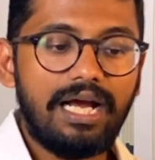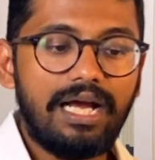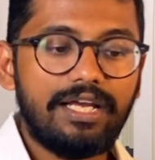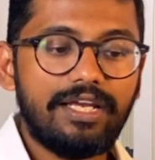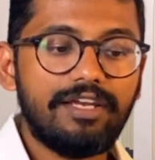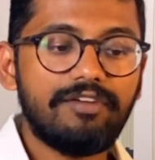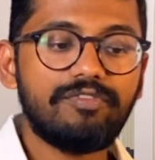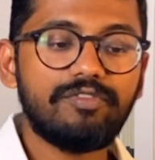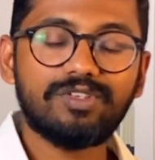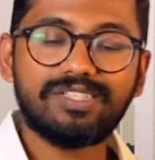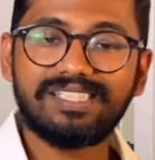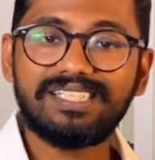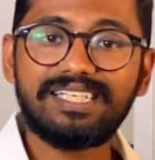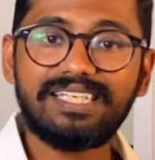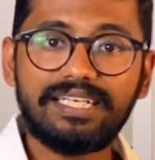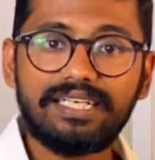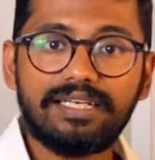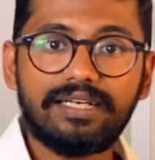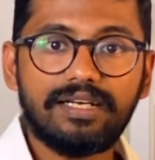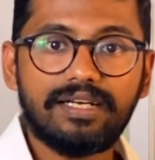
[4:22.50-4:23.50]
If you
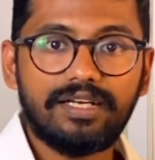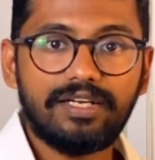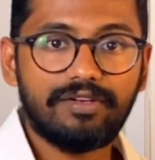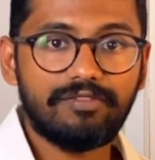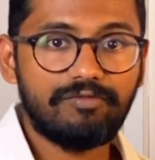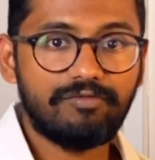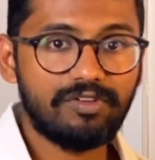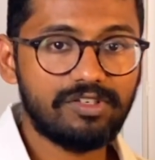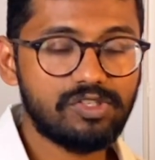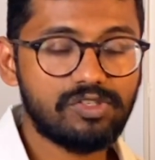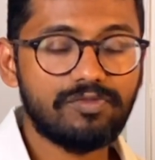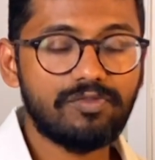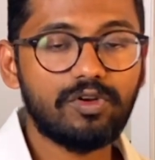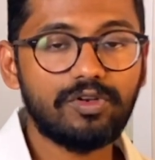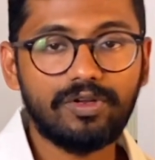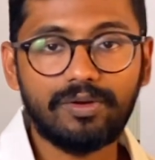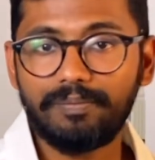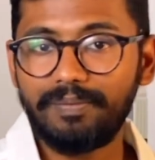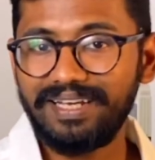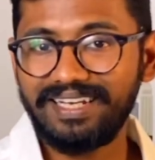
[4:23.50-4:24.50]
see, first of all,
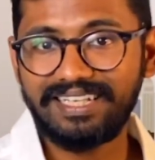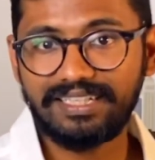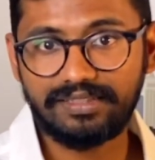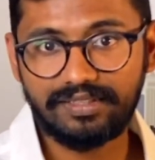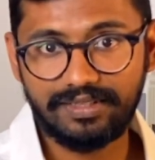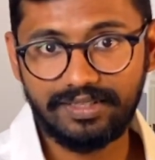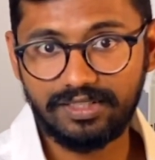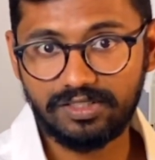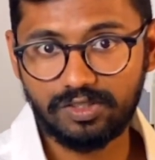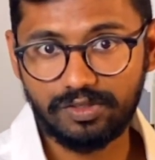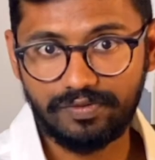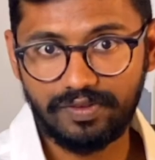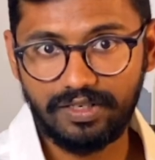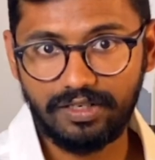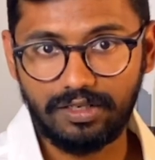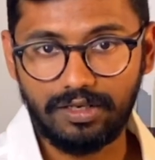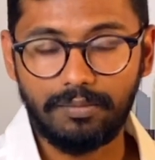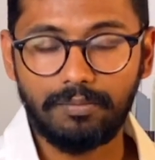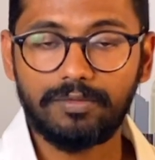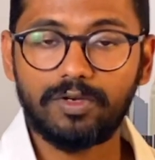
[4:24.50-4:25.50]
you're making three years of
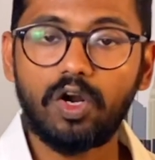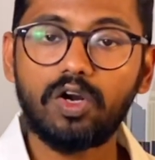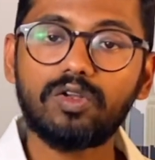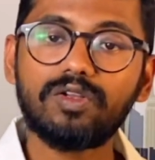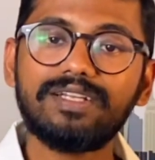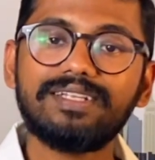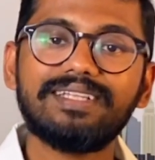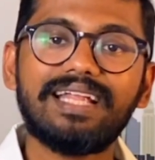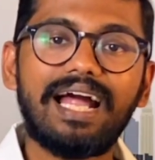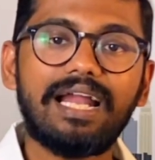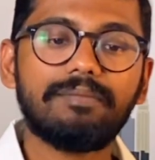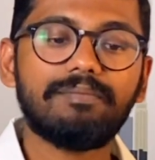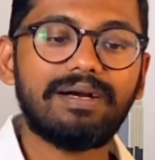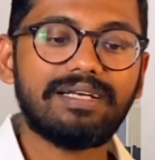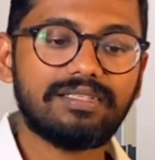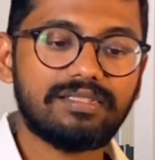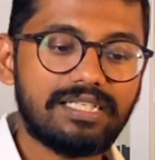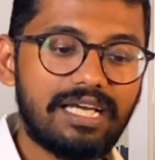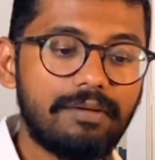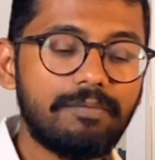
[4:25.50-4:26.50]
income. Not only that, by
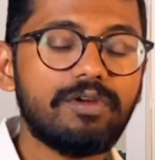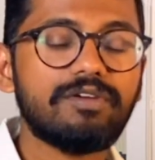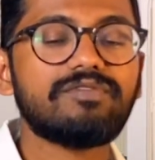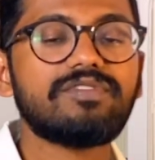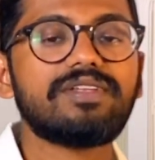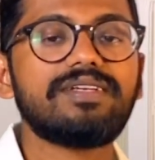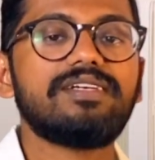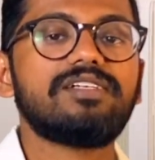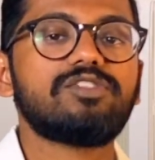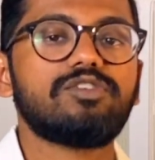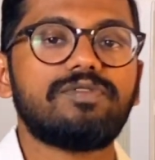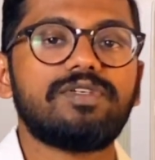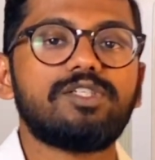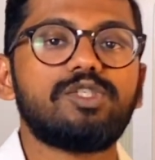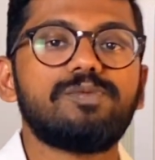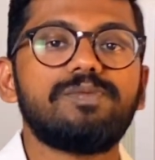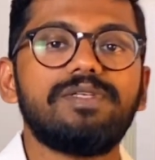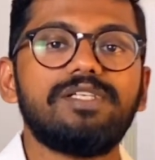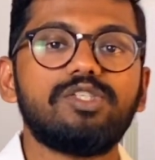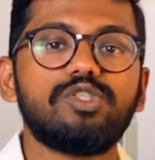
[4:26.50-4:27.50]
the time you have three years of
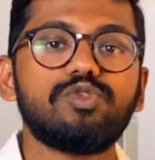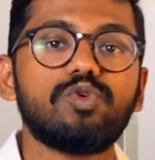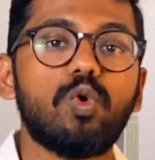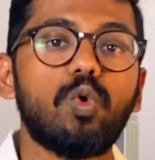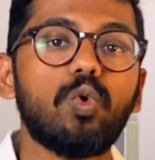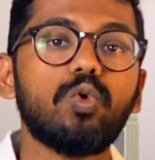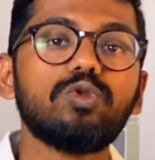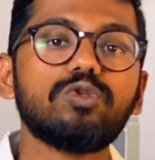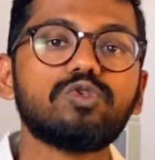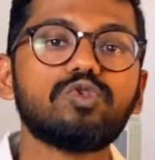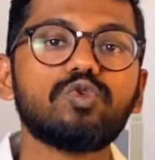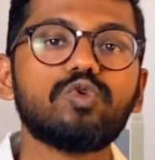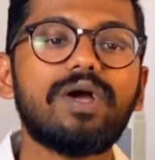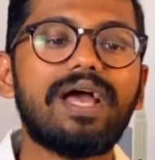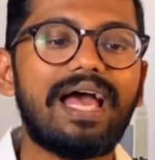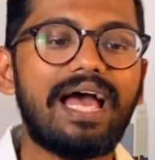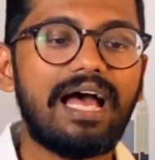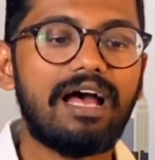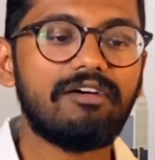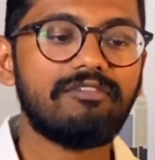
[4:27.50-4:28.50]
experience, you also
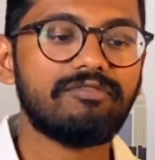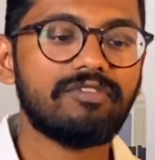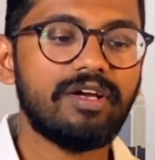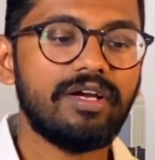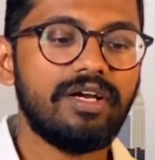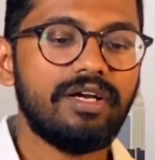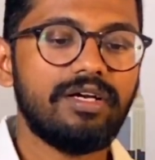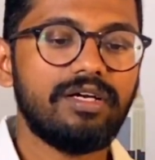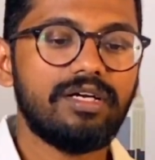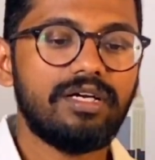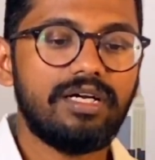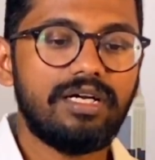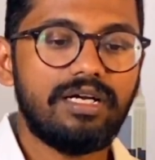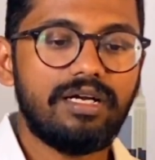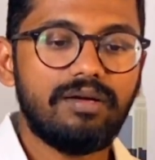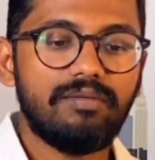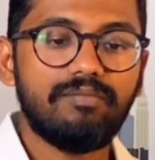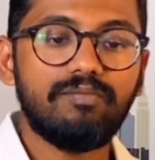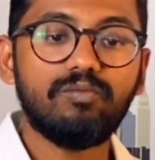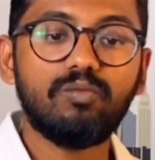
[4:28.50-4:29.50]
have
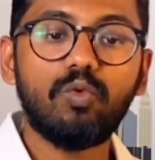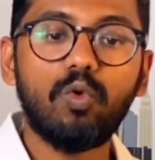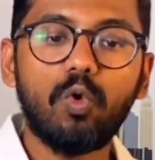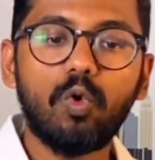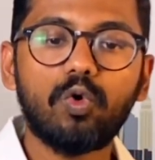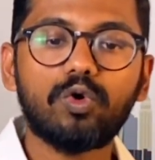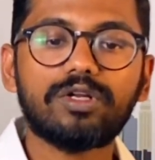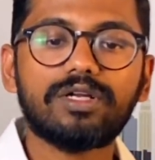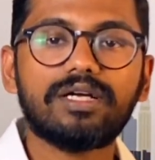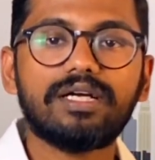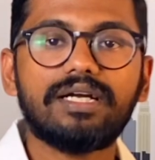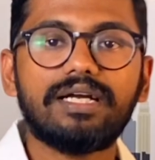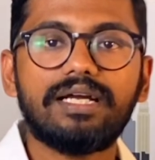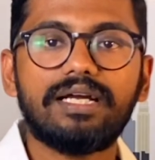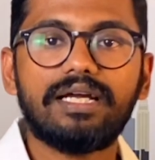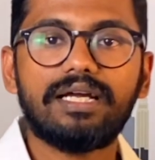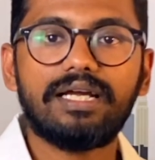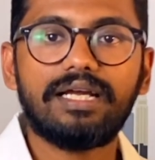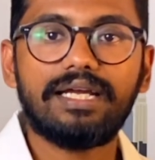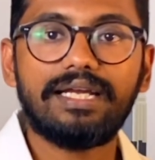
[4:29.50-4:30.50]
more
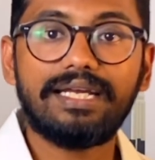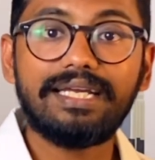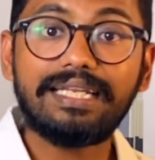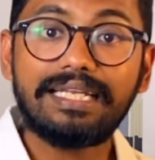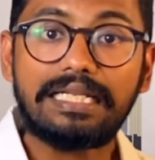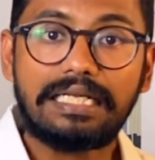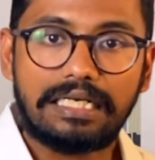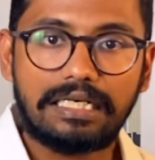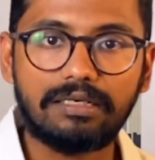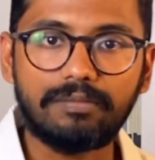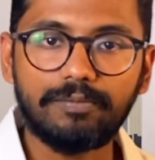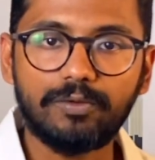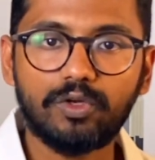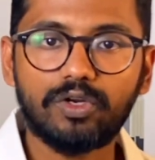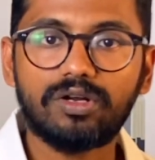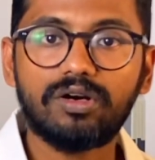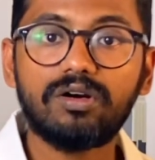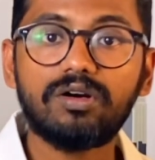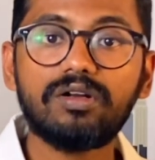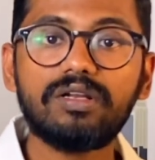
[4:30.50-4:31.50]
income you're
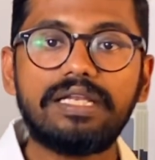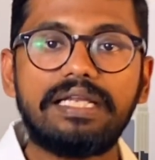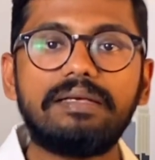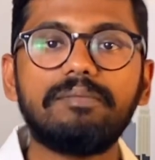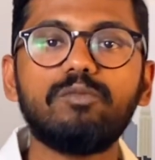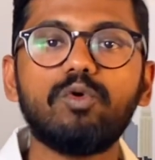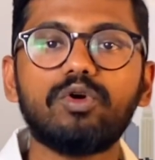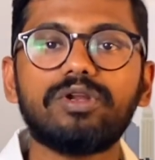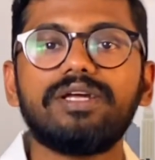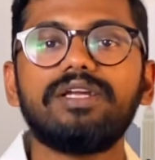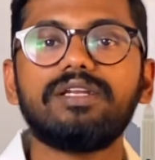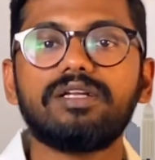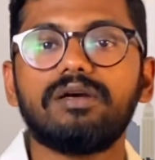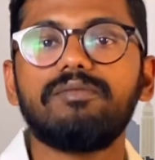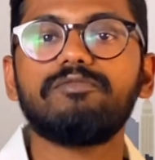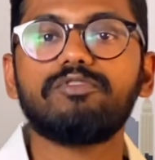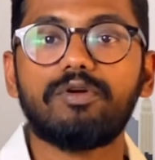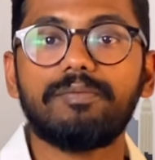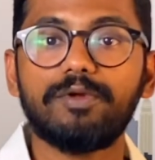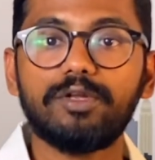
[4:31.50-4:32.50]
earning more income
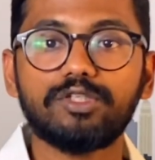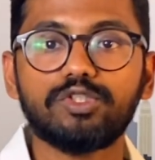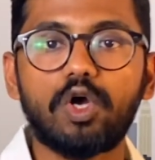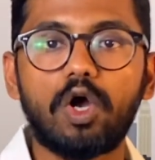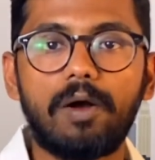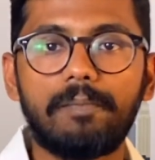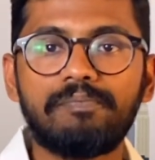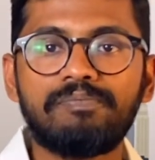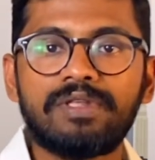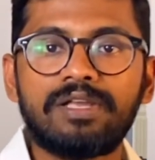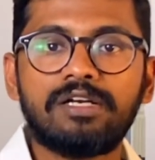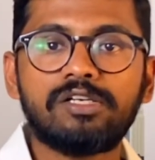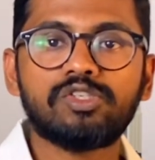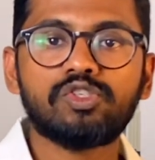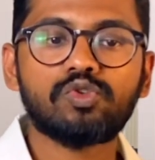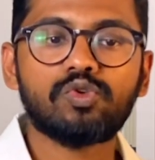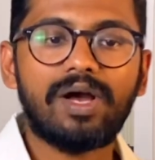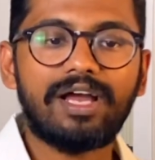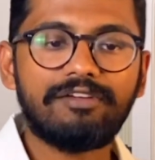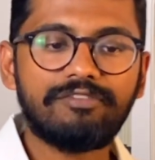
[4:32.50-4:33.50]
from your job
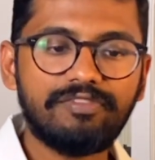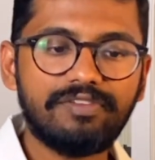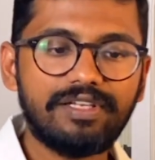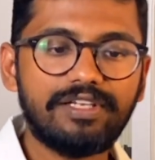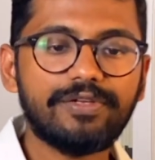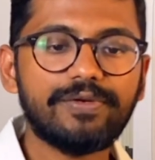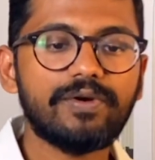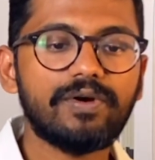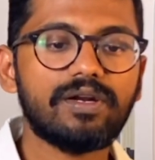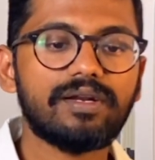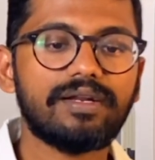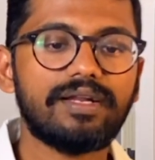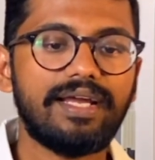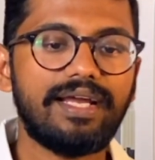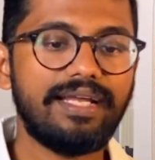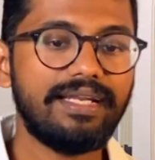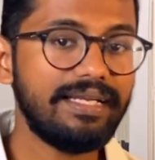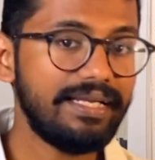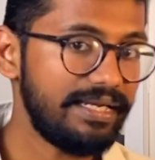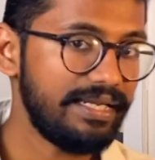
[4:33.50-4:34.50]
so i feel you are
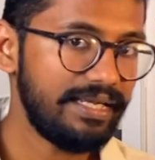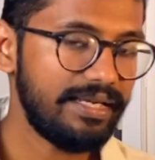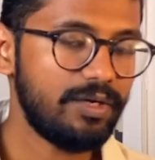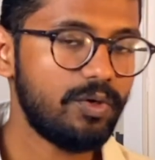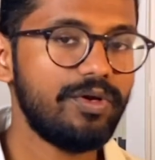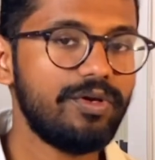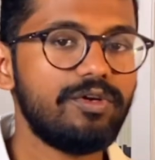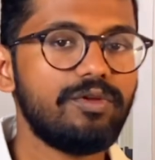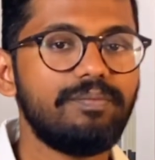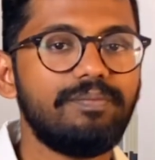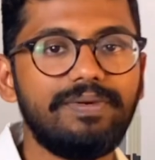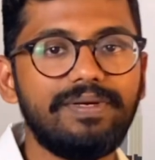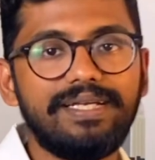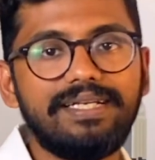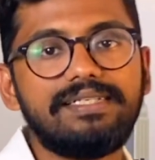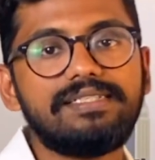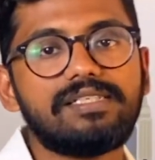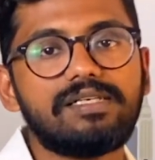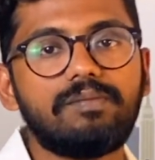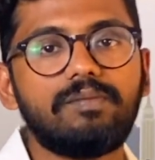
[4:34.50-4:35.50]
any day going to beat
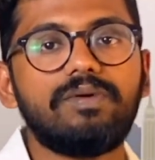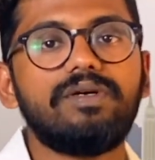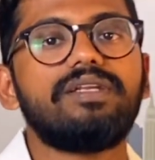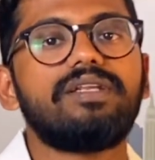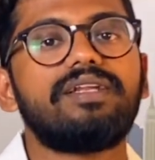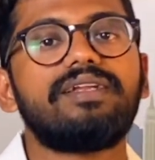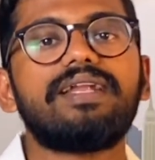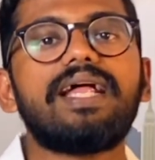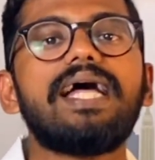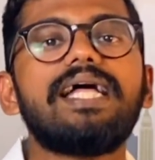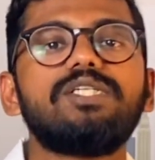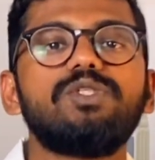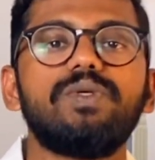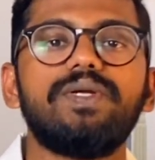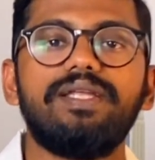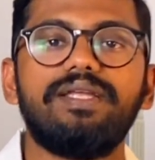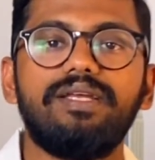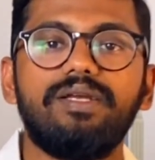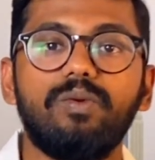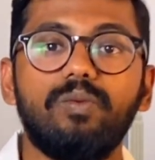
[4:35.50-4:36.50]
someone
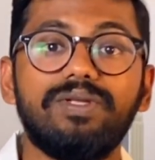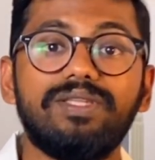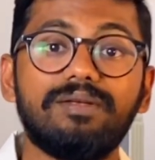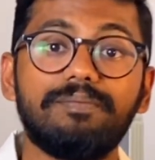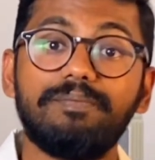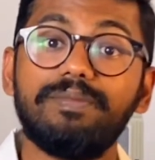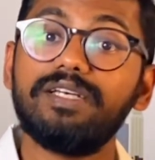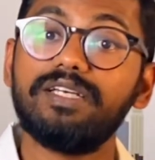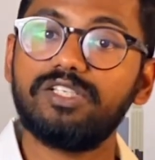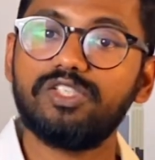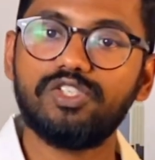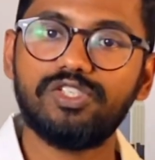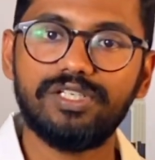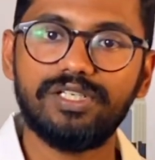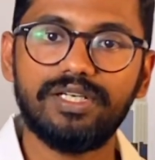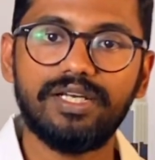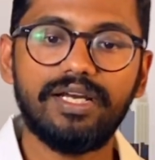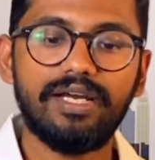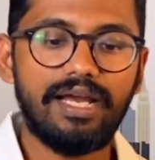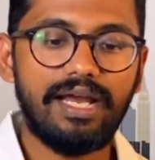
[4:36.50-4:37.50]
graduating with a phd
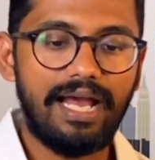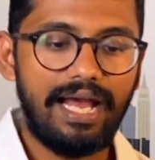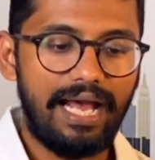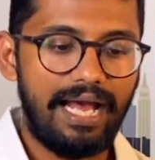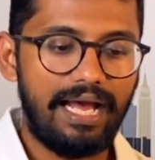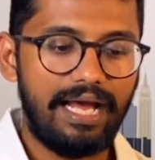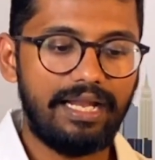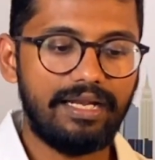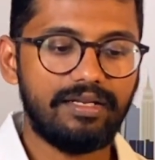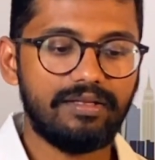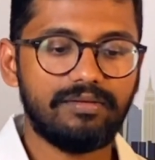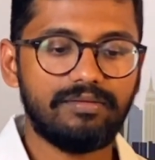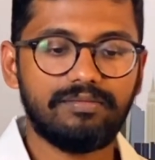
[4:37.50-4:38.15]
and